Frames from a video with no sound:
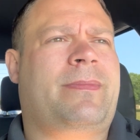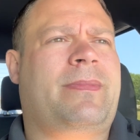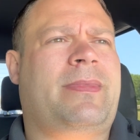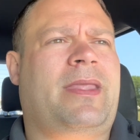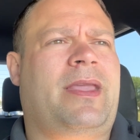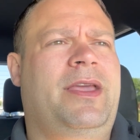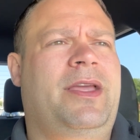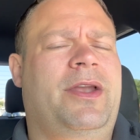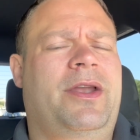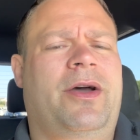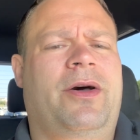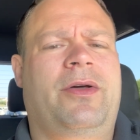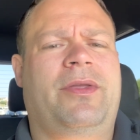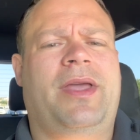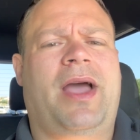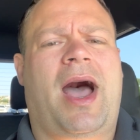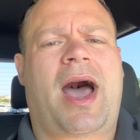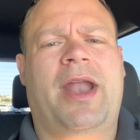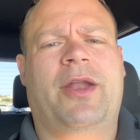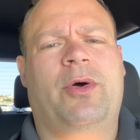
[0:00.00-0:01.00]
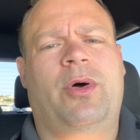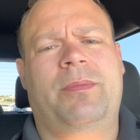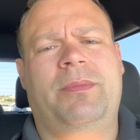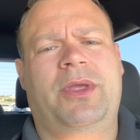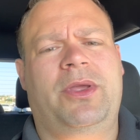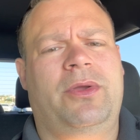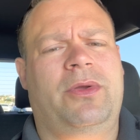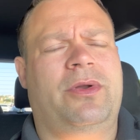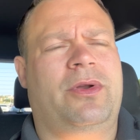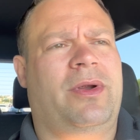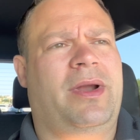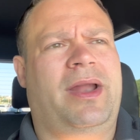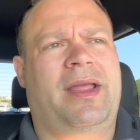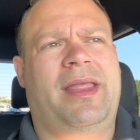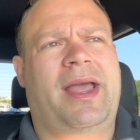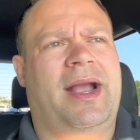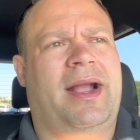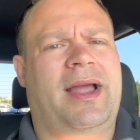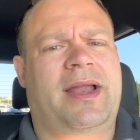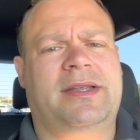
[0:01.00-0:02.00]
the autoimmune or any of
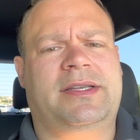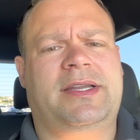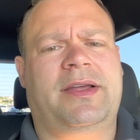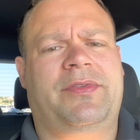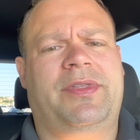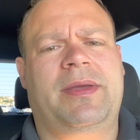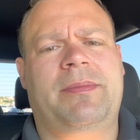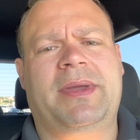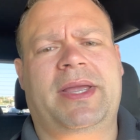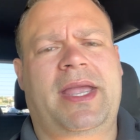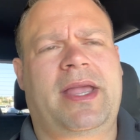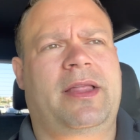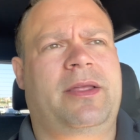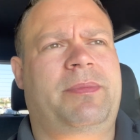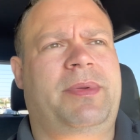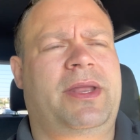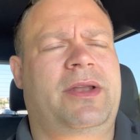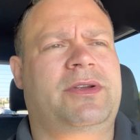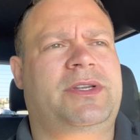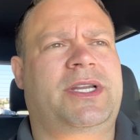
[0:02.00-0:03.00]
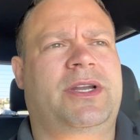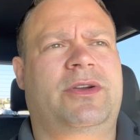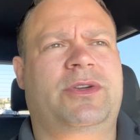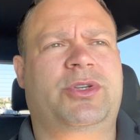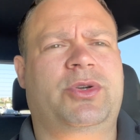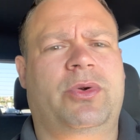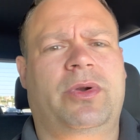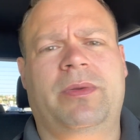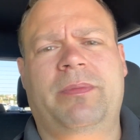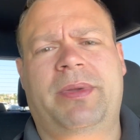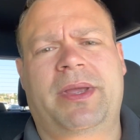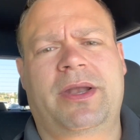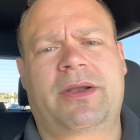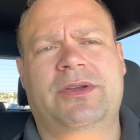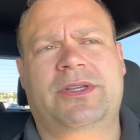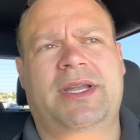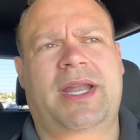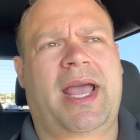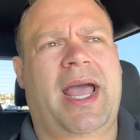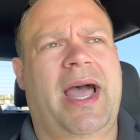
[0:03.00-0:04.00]
that kind of stuff that Michaela Peterson or Jordan
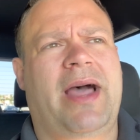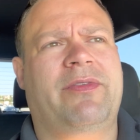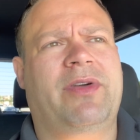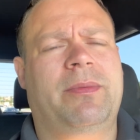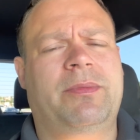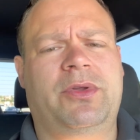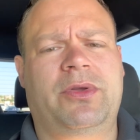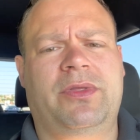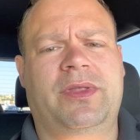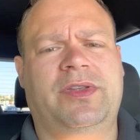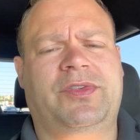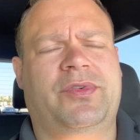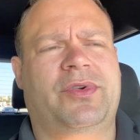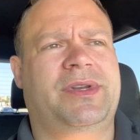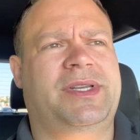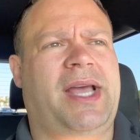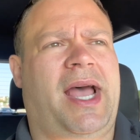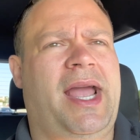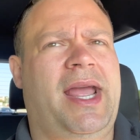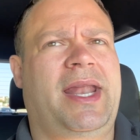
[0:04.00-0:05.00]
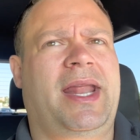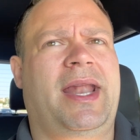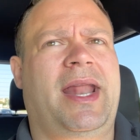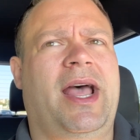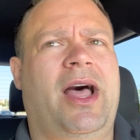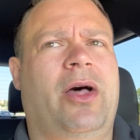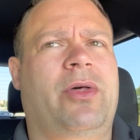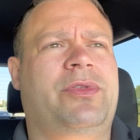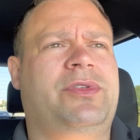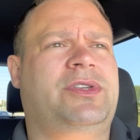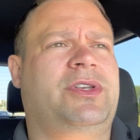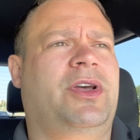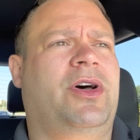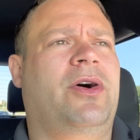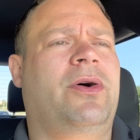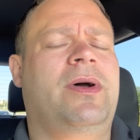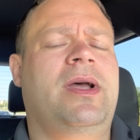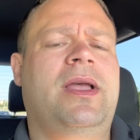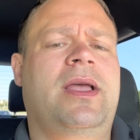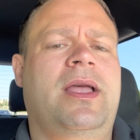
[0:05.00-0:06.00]
Peterson have. I'm doing this for diet and health,
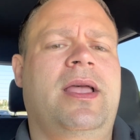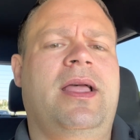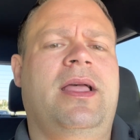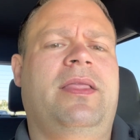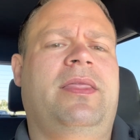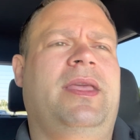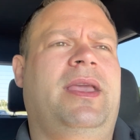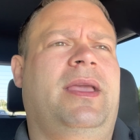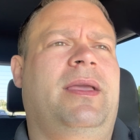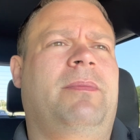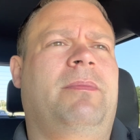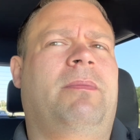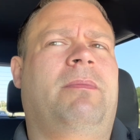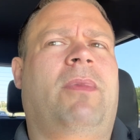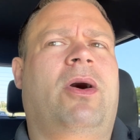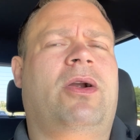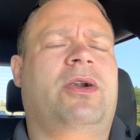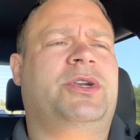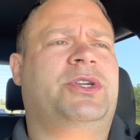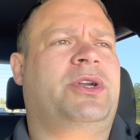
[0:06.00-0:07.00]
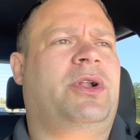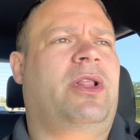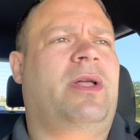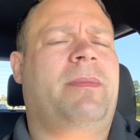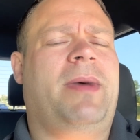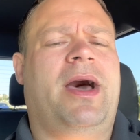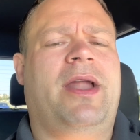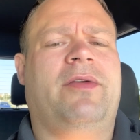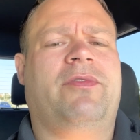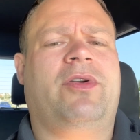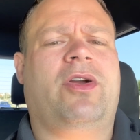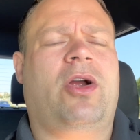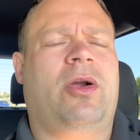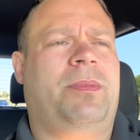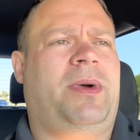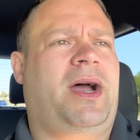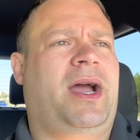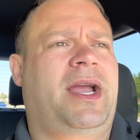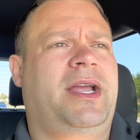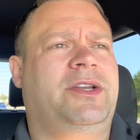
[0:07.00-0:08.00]
so the marginal amount of
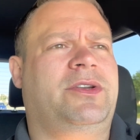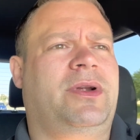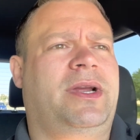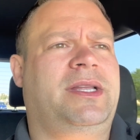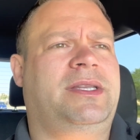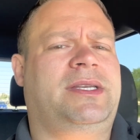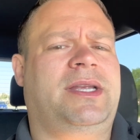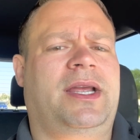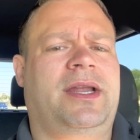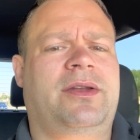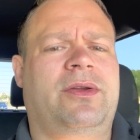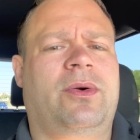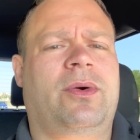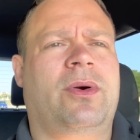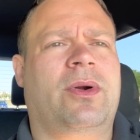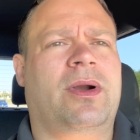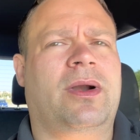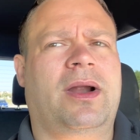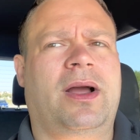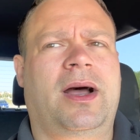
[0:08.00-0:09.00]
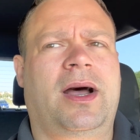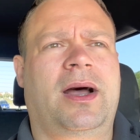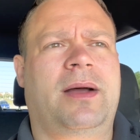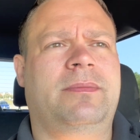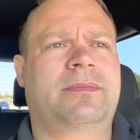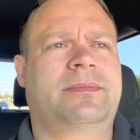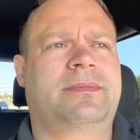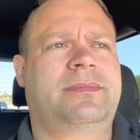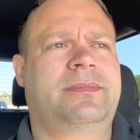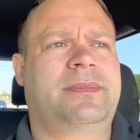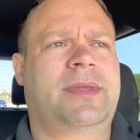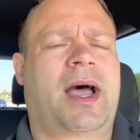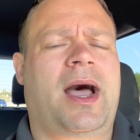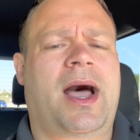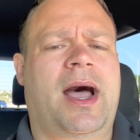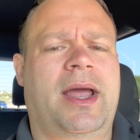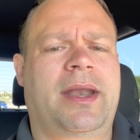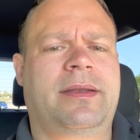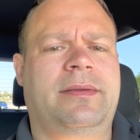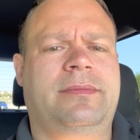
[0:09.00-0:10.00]
carbohydrates and or
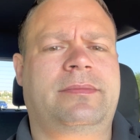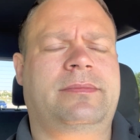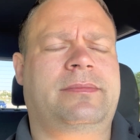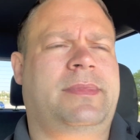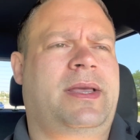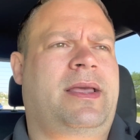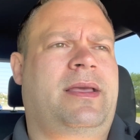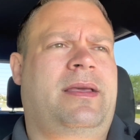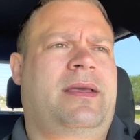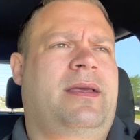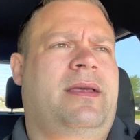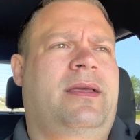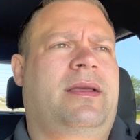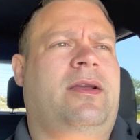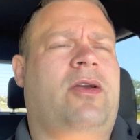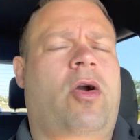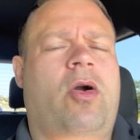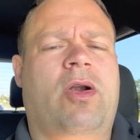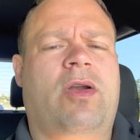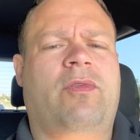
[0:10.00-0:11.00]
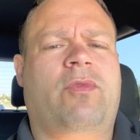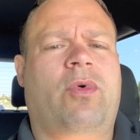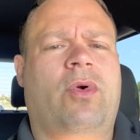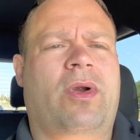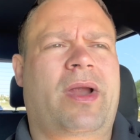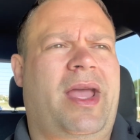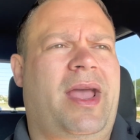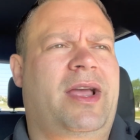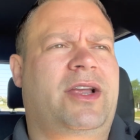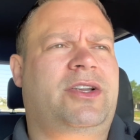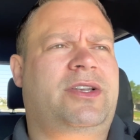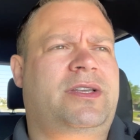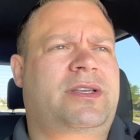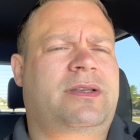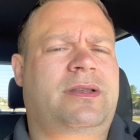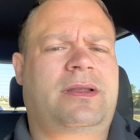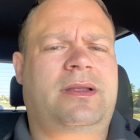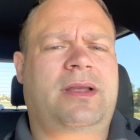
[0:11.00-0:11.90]
non-carnivore-esque